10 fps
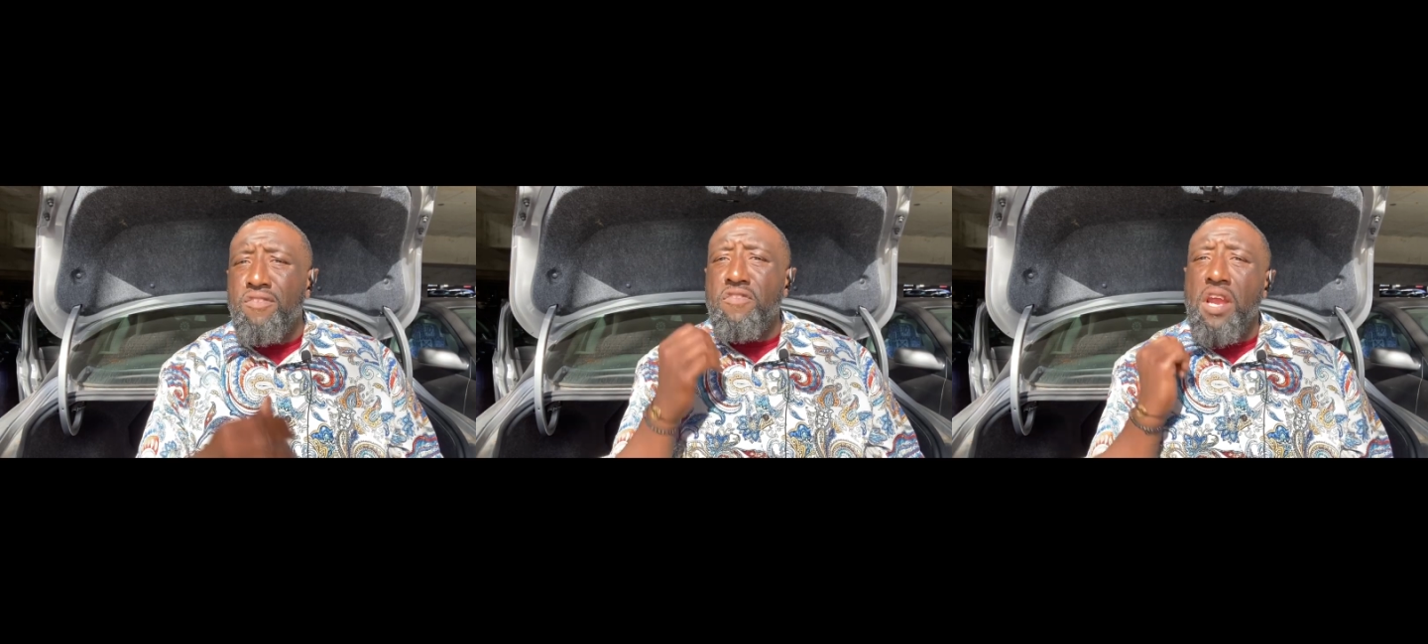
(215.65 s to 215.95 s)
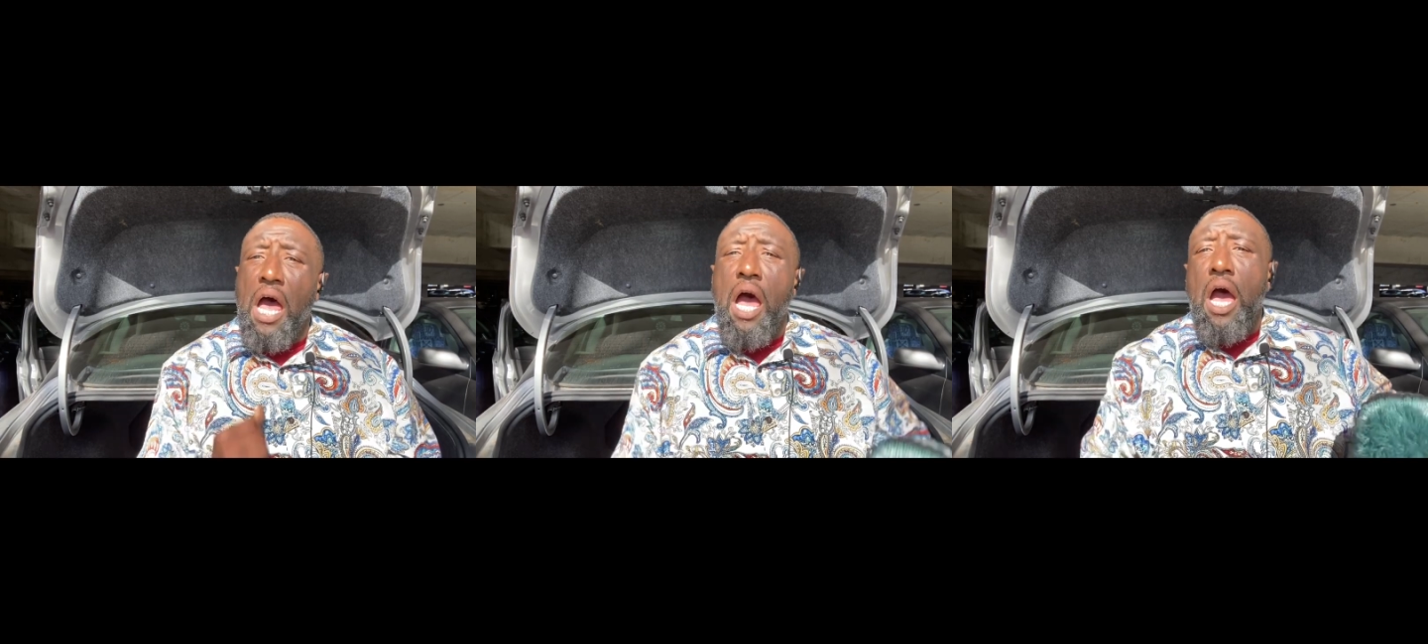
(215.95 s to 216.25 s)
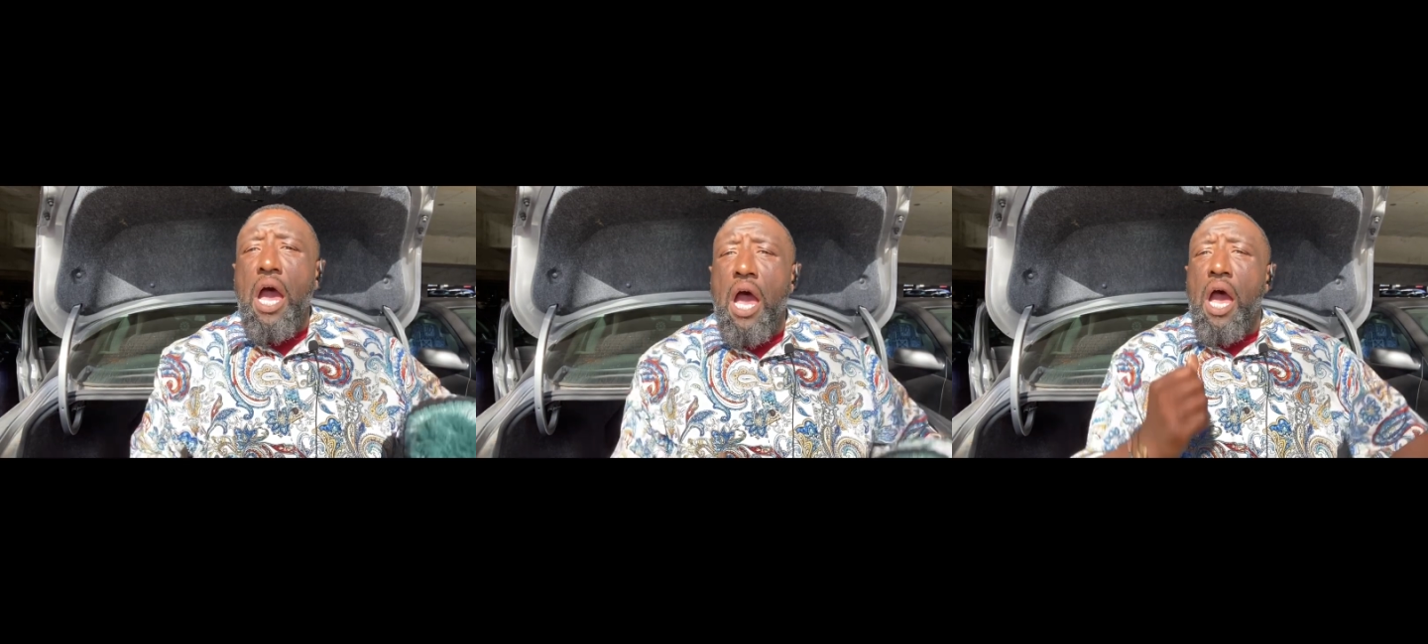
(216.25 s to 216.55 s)

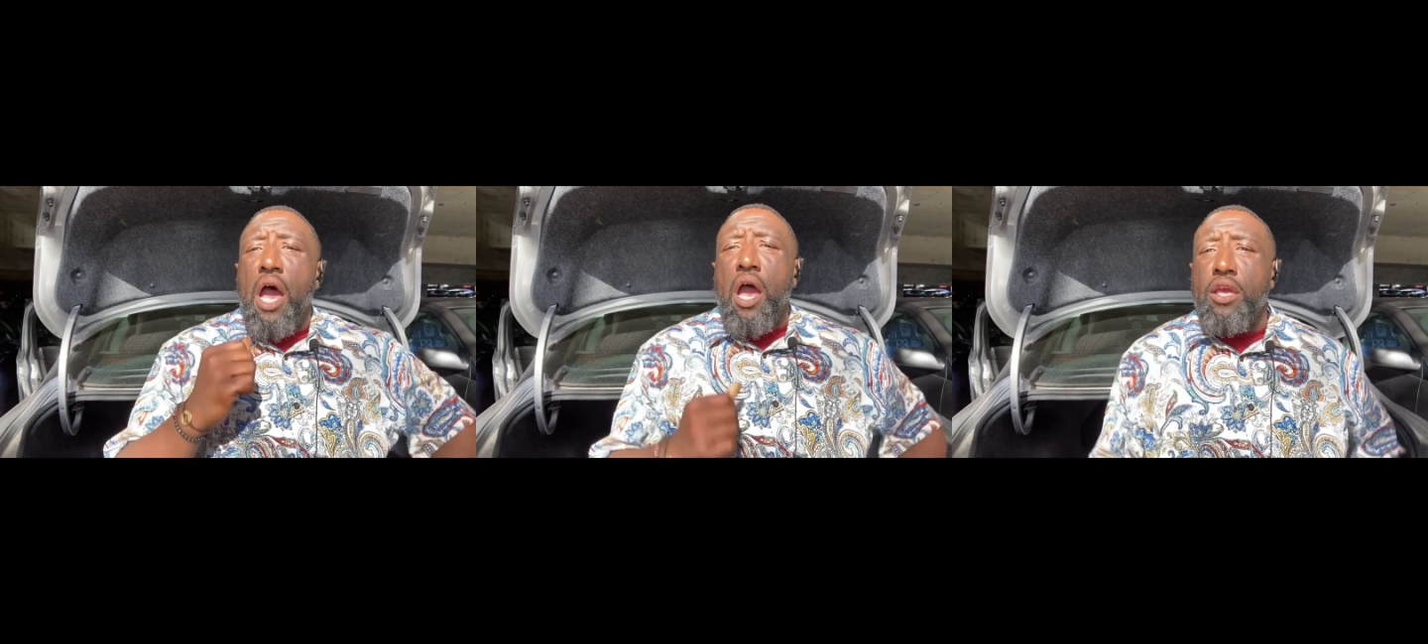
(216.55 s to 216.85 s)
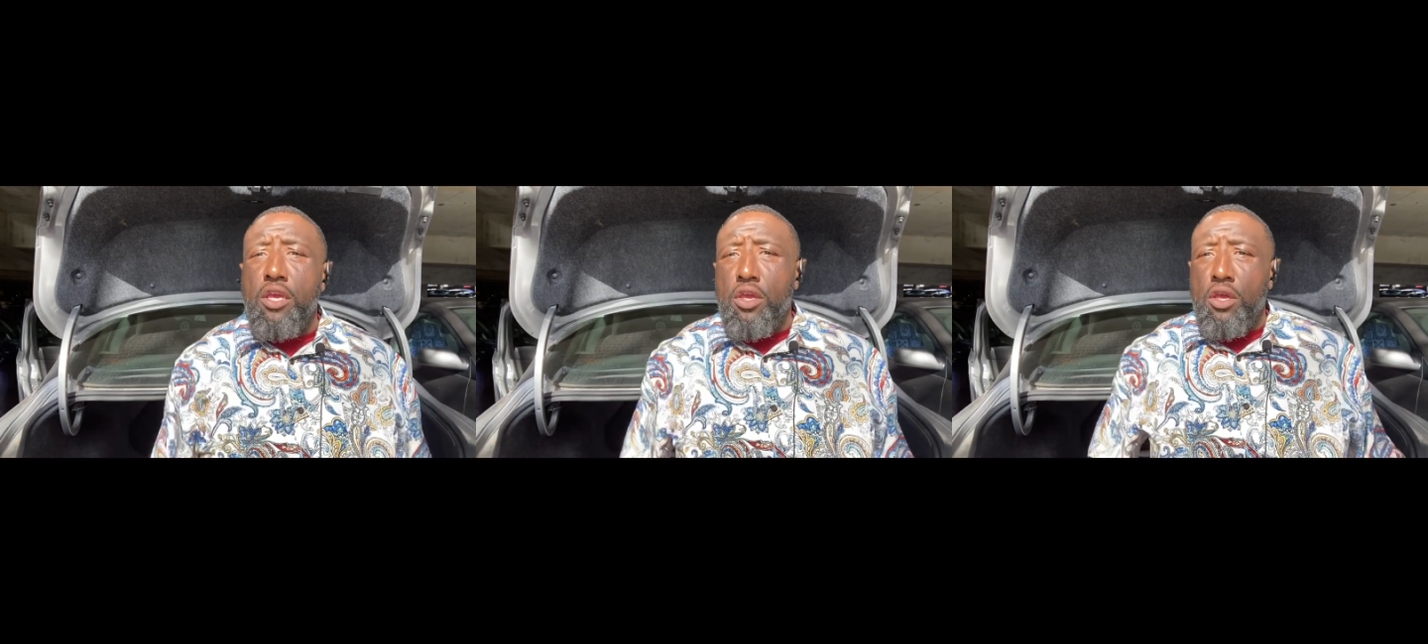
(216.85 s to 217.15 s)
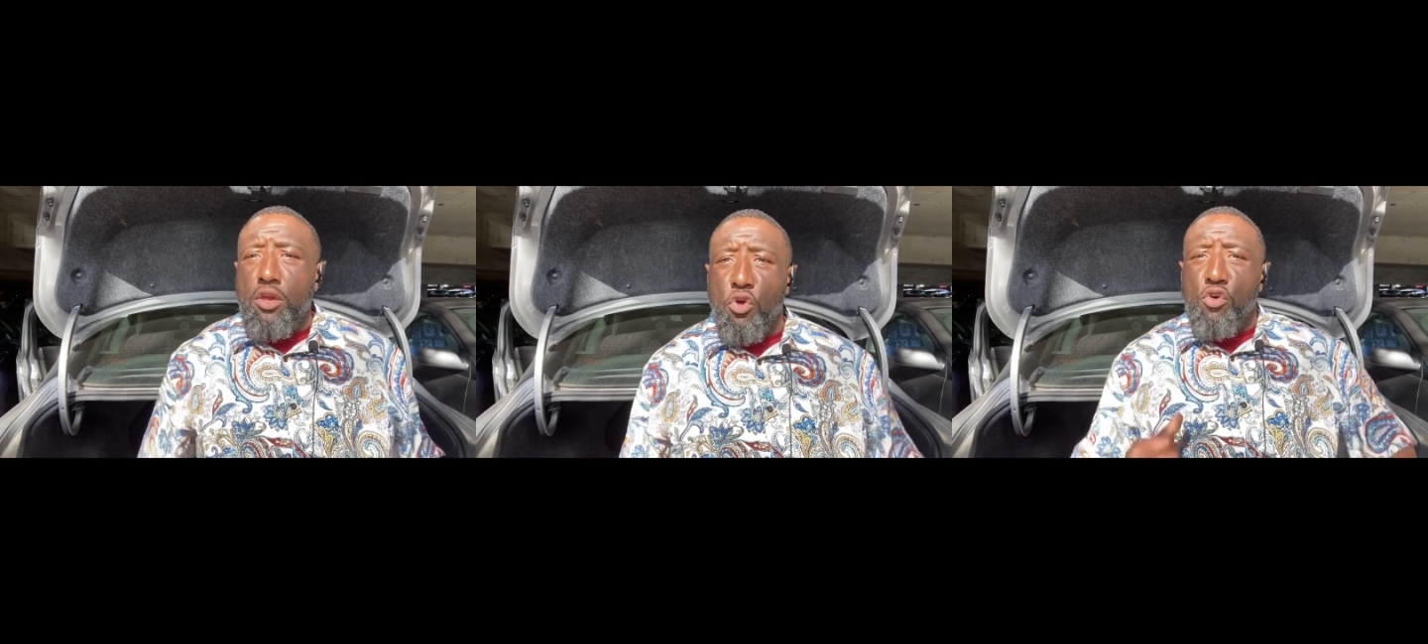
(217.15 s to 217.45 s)
Fly,
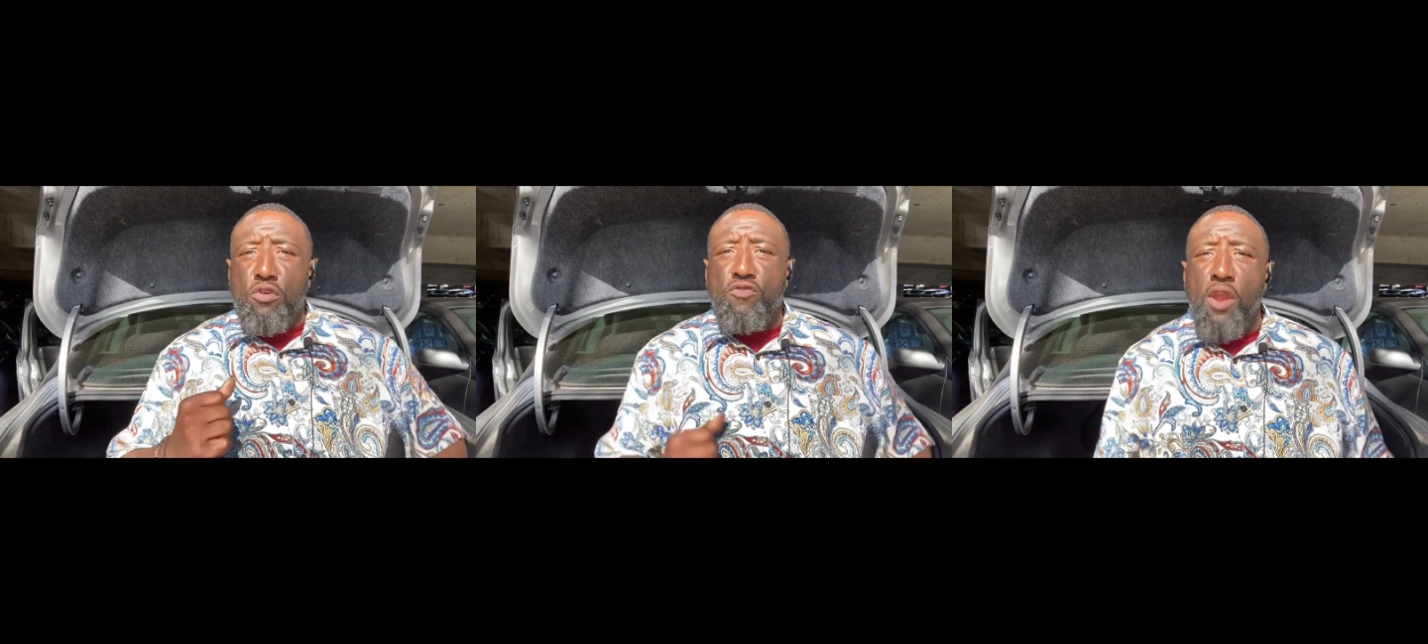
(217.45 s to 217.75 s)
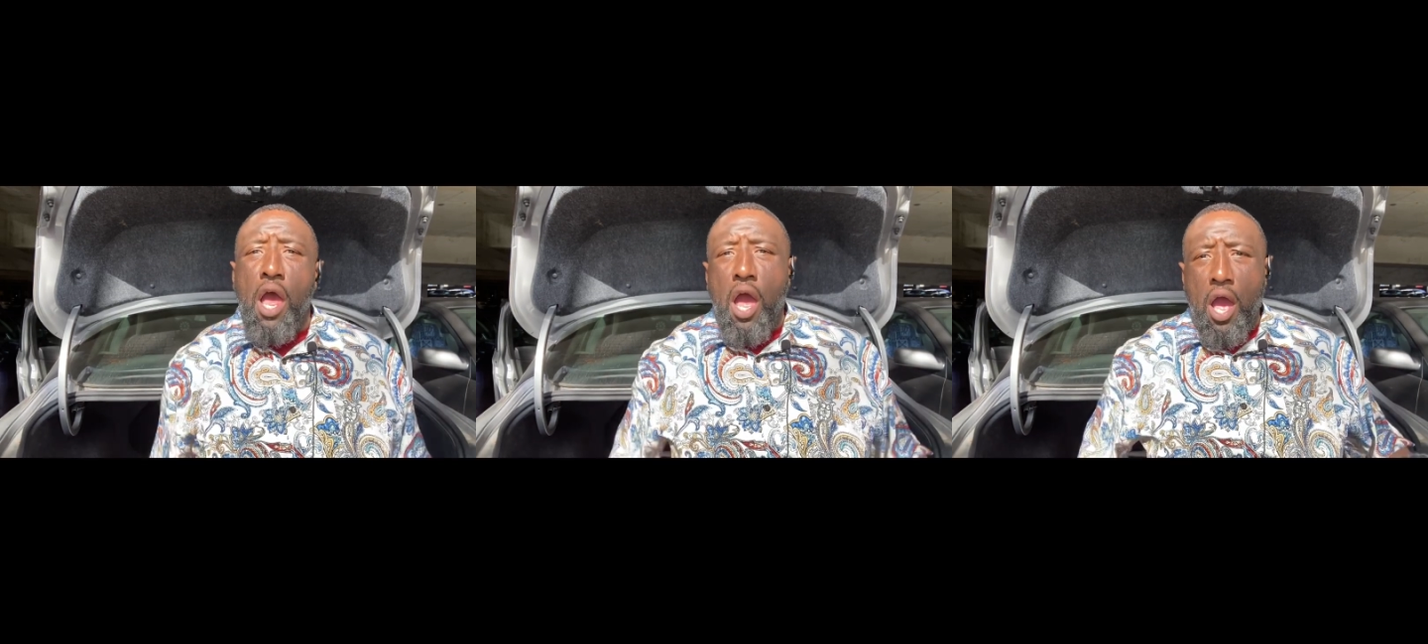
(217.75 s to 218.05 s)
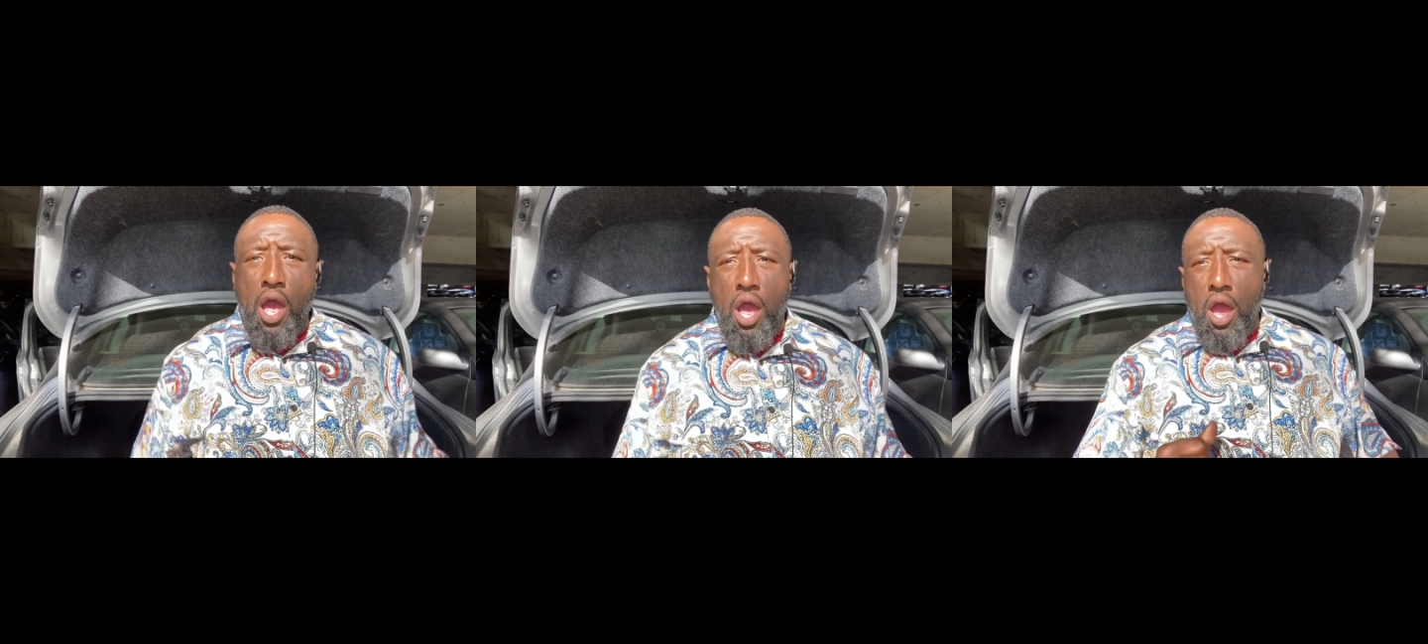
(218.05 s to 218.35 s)
eagles
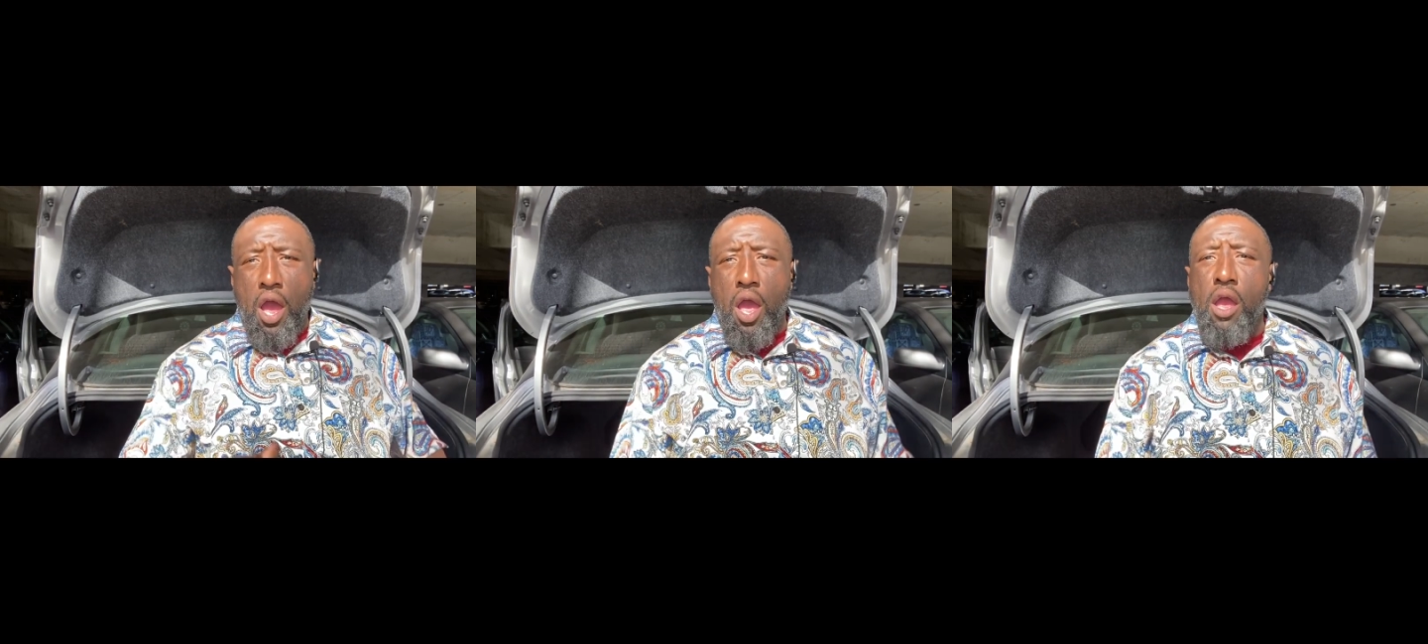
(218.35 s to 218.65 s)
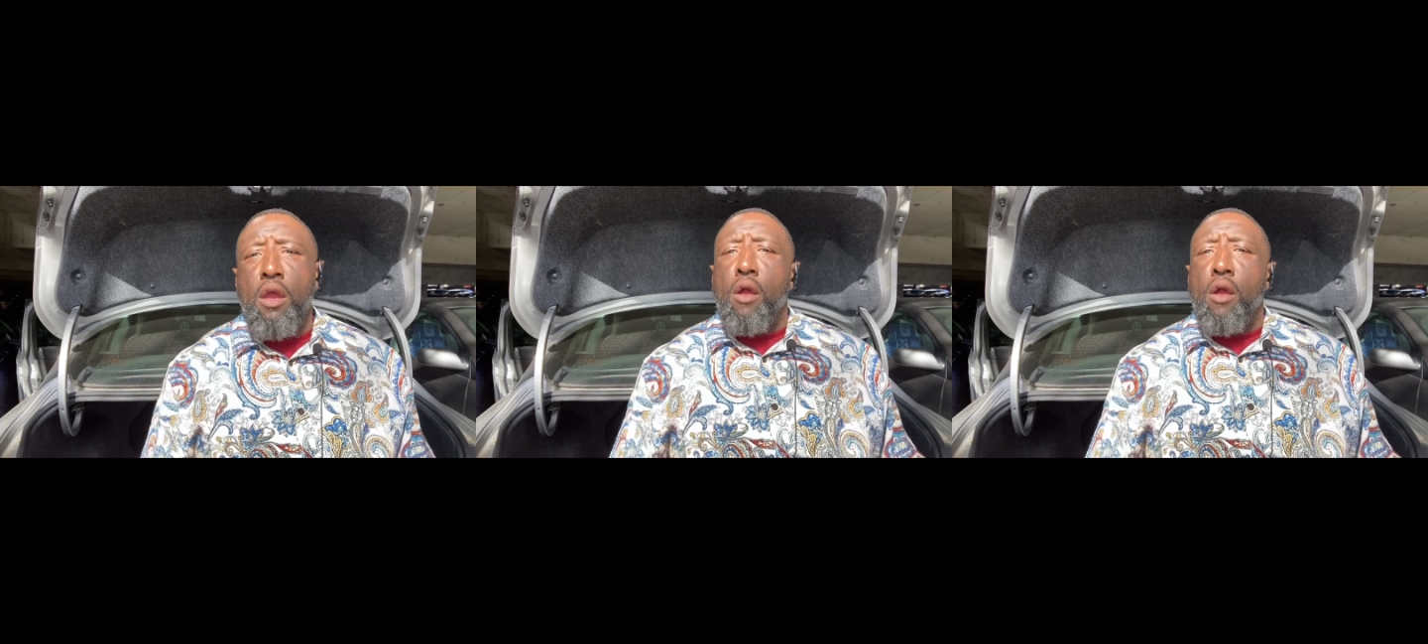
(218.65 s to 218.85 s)
fly